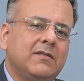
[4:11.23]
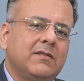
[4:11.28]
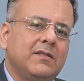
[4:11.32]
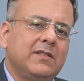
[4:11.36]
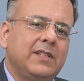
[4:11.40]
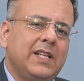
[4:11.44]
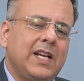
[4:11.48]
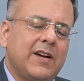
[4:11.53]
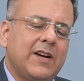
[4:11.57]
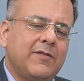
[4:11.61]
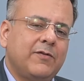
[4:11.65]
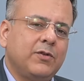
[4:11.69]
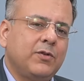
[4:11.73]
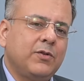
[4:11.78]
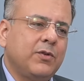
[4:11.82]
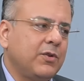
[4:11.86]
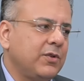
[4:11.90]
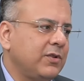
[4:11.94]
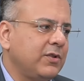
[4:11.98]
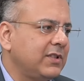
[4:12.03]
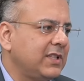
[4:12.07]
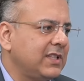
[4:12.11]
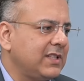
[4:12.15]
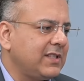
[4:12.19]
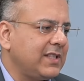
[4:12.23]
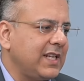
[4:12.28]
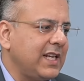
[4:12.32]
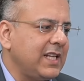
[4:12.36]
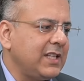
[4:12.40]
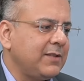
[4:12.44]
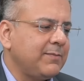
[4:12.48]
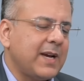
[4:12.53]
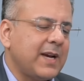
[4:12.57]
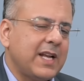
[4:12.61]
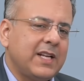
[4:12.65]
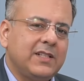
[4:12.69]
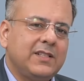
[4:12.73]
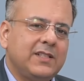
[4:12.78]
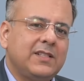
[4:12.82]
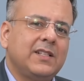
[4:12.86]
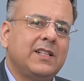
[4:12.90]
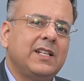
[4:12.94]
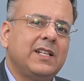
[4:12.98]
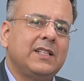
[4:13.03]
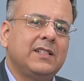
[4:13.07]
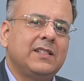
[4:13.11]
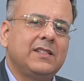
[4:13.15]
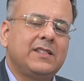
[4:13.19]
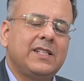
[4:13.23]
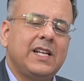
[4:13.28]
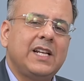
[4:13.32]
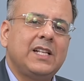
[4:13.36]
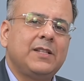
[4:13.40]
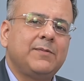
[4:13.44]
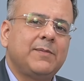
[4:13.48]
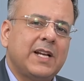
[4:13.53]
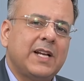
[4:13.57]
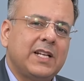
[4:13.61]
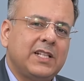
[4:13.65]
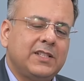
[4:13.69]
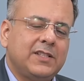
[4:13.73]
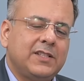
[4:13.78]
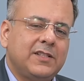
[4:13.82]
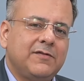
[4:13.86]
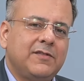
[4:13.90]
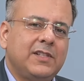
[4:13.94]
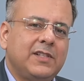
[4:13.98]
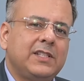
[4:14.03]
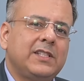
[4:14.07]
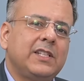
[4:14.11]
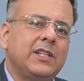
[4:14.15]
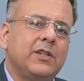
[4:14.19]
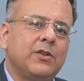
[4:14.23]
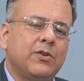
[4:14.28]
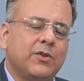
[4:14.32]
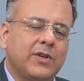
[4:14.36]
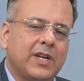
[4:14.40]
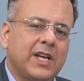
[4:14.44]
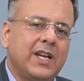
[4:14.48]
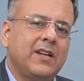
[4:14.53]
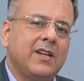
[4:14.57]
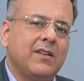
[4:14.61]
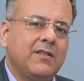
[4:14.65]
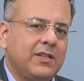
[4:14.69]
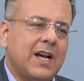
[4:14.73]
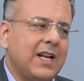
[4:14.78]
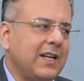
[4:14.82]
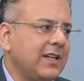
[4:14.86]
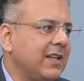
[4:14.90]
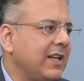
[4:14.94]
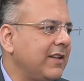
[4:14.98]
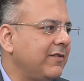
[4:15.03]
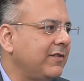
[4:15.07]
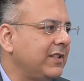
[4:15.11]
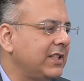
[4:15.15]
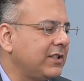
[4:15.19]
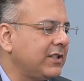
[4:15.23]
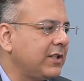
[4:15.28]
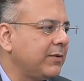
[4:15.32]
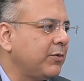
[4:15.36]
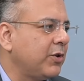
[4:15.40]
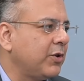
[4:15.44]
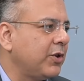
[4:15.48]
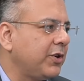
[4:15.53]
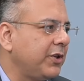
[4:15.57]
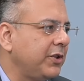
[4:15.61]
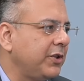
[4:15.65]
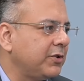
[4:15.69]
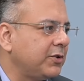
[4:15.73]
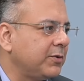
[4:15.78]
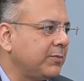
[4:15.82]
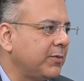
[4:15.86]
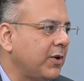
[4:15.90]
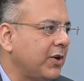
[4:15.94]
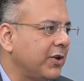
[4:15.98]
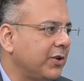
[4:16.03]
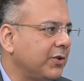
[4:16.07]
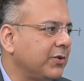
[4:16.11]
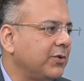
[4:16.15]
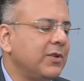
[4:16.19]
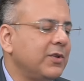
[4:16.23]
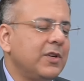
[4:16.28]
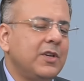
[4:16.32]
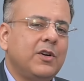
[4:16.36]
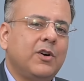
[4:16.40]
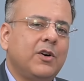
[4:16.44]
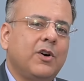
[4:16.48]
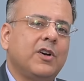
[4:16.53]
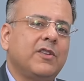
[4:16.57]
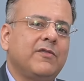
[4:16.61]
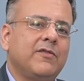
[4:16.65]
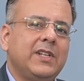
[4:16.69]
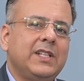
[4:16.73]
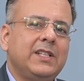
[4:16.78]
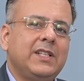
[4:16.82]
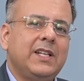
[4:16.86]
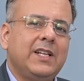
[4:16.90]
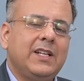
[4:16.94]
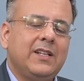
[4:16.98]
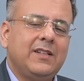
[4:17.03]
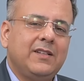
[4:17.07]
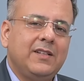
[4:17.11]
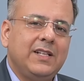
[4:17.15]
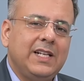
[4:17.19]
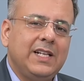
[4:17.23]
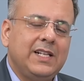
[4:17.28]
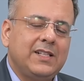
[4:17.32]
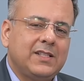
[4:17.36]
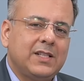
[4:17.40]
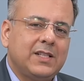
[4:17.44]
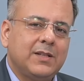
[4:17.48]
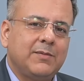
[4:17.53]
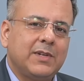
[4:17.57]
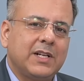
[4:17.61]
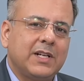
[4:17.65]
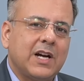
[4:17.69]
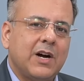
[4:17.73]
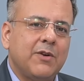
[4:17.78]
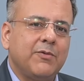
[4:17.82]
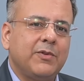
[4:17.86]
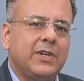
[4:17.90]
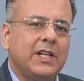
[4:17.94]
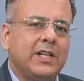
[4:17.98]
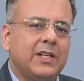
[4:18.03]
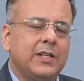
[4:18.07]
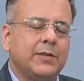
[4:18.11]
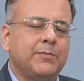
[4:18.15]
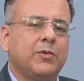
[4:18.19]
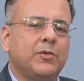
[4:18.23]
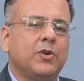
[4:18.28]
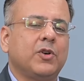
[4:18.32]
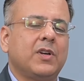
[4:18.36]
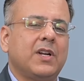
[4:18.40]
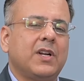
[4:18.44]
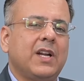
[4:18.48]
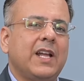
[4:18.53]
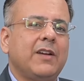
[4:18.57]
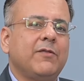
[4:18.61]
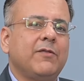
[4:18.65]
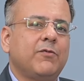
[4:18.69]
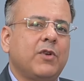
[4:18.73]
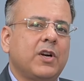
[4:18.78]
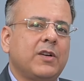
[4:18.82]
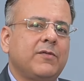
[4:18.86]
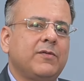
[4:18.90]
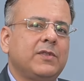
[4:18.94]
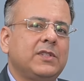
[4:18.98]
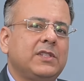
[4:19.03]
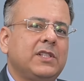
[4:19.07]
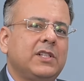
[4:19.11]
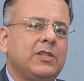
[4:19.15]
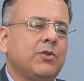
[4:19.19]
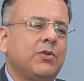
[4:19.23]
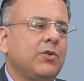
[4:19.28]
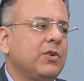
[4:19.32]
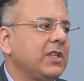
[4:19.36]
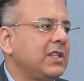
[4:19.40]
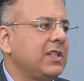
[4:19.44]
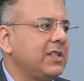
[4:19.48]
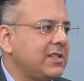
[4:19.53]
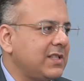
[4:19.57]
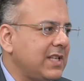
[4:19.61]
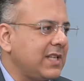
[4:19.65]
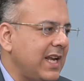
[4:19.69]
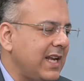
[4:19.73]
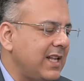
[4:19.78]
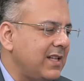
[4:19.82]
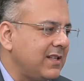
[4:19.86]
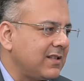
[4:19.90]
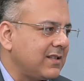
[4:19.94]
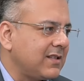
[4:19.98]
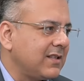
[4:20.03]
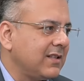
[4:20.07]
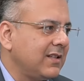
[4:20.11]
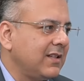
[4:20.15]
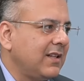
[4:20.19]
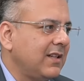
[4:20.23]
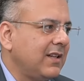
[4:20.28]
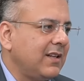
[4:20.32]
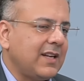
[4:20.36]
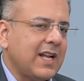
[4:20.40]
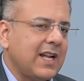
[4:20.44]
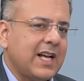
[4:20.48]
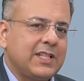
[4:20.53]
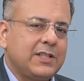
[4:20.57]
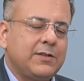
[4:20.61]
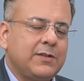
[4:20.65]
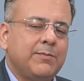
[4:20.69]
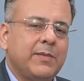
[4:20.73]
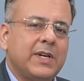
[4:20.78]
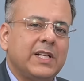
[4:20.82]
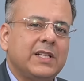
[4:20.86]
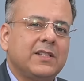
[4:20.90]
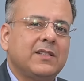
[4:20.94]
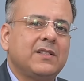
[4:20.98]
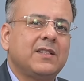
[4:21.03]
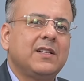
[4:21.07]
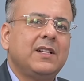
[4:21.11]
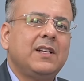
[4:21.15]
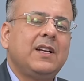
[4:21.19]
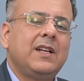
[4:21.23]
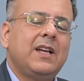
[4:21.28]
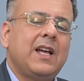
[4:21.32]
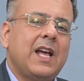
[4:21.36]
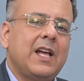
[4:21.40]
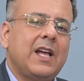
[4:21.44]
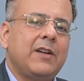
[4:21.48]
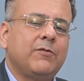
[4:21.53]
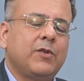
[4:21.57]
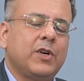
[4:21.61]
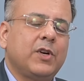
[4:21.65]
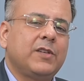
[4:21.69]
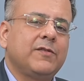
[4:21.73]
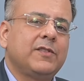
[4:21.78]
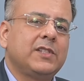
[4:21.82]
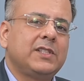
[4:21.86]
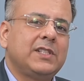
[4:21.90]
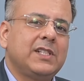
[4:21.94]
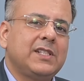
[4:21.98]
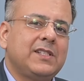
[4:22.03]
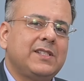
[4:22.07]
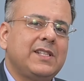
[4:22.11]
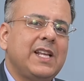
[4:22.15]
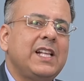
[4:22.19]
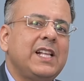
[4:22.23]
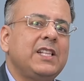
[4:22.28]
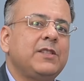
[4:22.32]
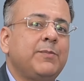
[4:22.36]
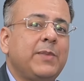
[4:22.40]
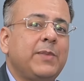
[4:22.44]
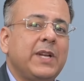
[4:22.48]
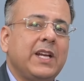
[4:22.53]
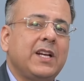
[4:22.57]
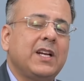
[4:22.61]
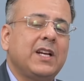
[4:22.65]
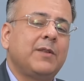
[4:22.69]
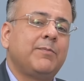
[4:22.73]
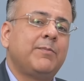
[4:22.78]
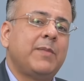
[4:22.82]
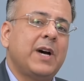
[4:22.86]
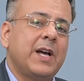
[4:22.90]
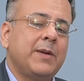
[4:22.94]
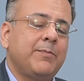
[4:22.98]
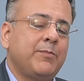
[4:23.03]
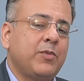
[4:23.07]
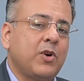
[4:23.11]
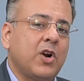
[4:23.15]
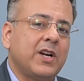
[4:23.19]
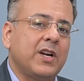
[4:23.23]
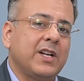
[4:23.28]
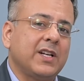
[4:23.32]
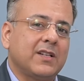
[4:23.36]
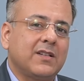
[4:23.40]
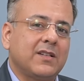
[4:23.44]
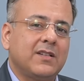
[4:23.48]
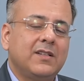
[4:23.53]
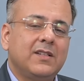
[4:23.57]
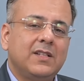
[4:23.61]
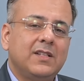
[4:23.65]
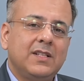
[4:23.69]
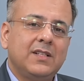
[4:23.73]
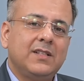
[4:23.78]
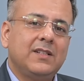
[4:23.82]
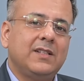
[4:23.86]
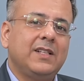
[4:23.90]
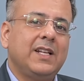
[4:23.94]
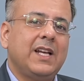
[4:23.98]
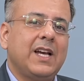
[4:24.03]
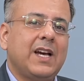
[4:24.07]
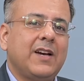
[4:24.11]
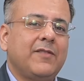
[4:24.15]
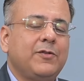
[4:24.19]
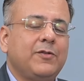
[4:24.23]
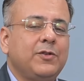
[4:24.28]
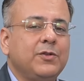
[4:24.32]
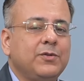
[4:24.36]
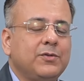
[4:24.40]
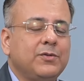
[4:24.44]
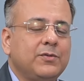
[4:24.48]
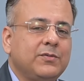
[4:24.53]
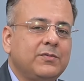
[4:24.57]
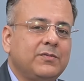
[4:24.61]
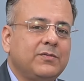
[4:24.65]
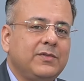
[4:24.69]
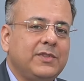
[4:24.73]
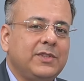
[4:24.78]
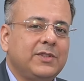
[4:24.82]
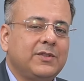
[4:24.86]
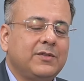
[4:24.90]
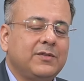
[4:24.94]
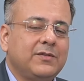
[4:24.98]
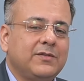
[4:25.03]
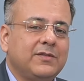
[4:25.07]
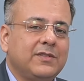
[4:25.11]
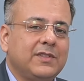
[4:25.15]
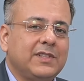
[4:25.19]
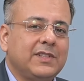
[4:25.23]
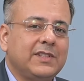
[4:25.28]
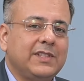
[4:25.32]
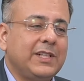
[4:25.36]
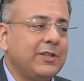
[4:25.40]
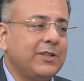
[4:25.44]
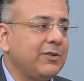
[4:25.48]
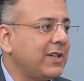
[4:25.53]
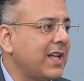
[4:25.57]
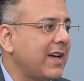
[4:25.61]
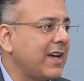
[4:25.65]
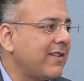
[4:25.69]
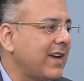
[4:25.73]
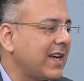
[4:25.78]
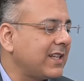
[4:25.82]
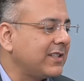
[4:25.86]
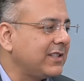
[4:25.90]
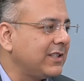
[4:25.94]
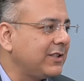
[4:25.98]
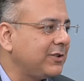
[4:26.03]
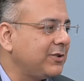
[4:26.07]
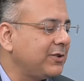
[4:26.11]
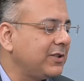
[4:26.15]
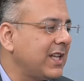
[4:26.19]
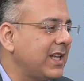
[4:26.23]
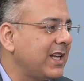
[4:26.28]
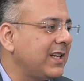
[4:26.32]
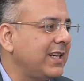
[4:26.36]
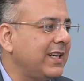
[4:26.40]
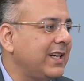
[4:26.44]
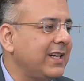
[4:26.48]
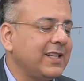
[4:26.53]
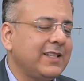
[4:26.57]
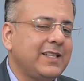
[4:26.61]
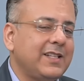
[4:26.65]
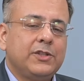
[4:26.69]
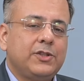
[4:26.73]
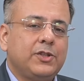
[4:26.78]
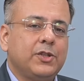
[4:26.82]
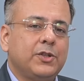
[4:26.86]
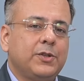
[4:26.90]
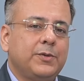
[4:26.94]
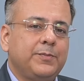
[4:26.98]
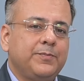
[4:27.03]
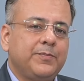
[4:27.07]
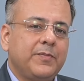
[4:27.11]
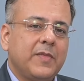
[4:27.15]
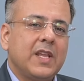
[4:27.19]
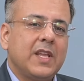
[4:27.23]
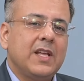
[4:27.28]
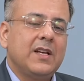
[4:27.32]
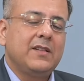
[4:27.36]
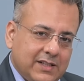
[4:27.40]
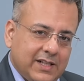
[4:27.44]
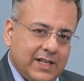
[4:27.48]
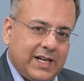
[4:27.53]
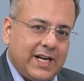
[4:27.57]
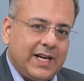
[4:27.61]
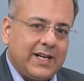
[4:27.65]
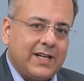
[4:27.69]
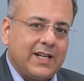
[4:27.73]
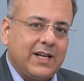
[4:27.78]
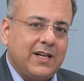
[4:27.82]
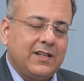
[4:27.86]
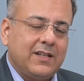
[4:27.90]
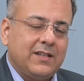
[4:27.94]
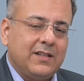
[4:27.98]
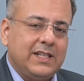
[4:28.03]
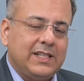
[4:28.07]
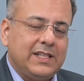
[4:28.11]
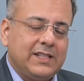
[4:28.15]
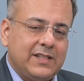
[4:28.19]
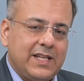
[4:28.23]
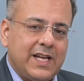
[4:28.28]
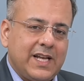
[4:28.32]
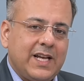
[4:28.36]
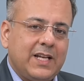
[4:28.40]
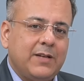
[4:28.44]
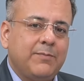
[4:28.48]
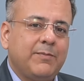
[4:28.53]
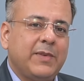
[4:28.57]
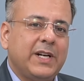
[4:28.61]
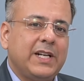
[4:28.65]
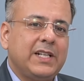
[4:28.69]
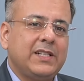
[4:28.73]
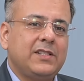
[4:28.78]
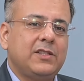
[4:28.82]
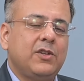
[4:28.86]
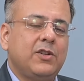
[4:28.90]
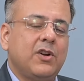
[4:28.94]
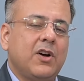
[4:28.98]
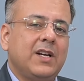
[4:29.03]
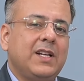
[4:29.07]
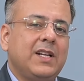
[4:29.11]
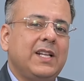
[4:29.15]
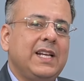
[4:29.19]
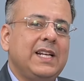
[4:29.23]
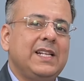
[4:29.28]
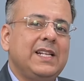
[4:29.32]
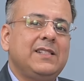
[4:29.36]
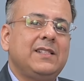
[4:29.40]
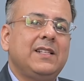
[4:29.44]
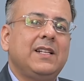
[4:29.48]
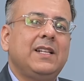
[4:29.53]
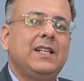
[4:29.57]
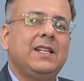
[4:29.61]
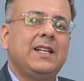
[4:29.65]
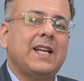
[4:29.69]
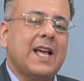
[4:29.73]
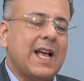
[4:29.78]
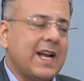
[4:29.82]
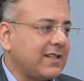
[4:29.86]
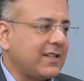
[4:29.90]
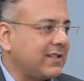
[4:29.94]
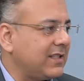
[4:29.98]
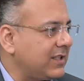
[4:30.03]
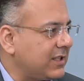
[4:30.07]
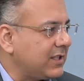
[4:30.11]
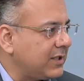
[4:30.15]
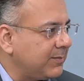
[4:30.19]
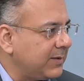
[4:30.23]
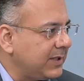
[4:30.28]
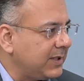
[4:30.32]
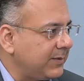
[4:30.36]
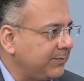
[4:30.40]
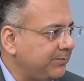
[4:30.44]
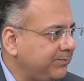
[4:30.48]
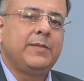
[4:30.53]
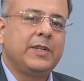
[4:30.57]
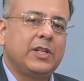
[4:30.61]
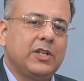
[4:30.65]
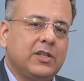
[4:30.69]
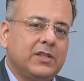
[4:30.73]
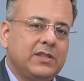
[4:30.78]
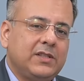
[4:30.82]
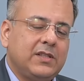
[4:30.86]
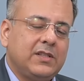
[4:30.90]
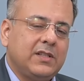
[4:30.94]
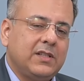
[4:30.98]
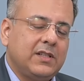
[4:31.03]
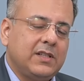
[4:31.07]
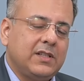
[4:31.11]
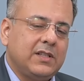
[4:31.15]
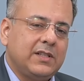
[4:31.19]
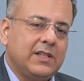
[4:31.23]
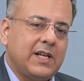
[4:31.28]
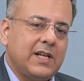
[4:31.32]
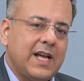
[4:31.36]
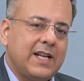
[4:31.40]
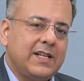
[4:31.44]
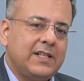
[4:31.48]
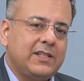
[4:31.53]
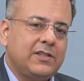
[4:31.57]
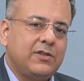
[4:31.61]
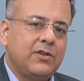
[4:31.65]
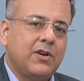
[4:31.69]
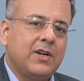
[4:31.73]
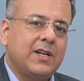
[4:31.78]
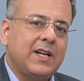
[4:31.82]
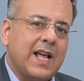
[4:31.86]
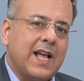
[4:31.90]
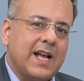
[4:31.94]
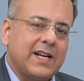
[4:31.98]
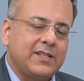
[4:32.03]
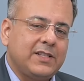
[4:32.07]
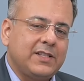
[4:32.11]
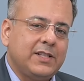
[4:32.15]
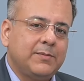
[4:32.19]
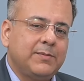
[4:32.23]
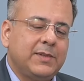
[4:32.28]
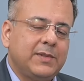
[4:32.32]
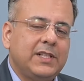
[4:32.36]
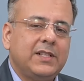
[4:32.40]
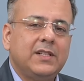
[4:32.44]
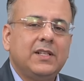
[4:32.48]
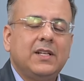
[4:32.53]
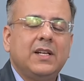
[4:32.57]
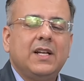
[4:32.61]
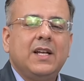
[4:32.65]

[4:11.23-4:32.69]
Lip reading: they have to go to the sales manager, and the sales manager will say, okay, I'll give this report to you tomorrow. Or when they need some accounting report, like what was the total sales last month and what was the sales breakup by product, they have to, they don't have access to that data. So the data is there, but it's not easily accessible, because and it's not actionable.